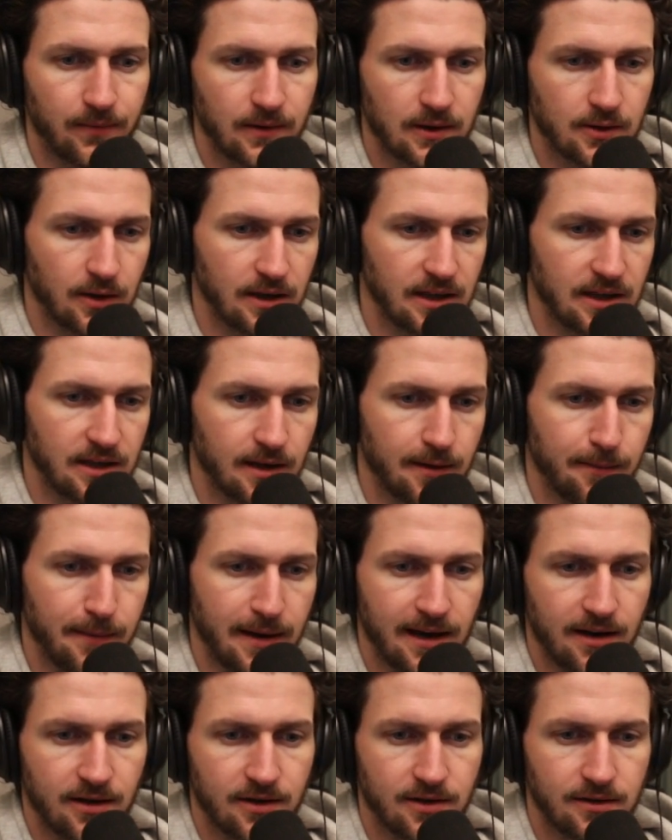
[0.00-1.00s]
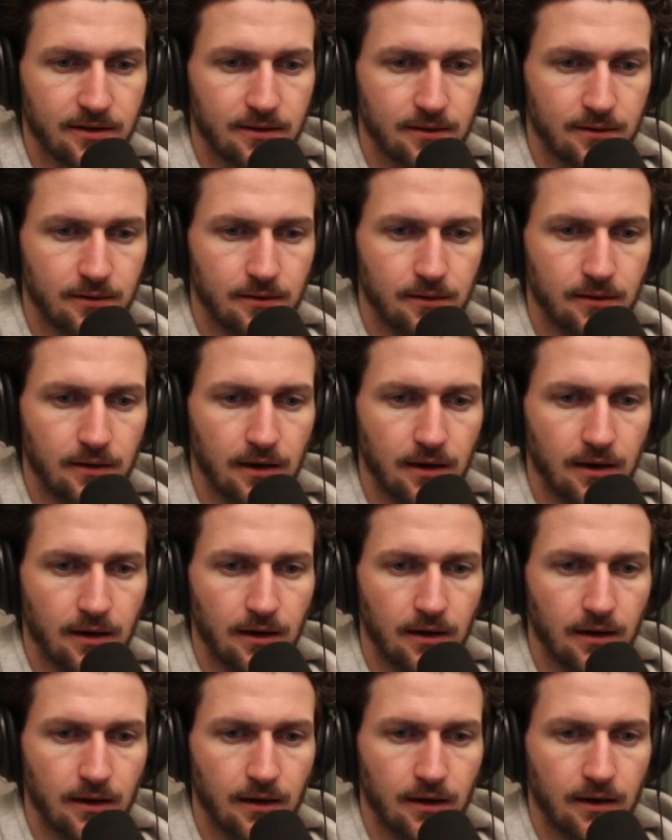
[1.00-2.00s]
So I did command to
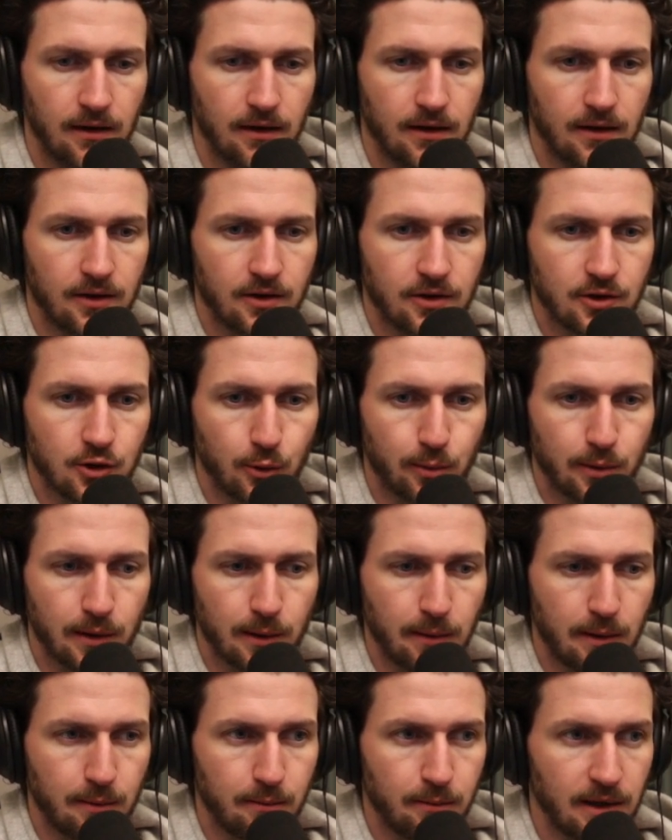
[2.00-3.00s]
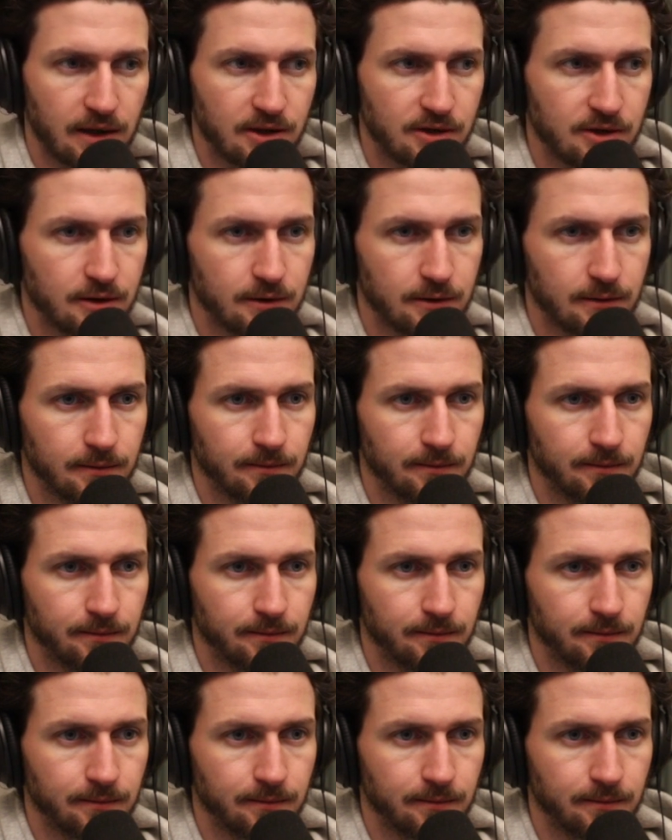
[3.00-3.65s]
open up my mixer.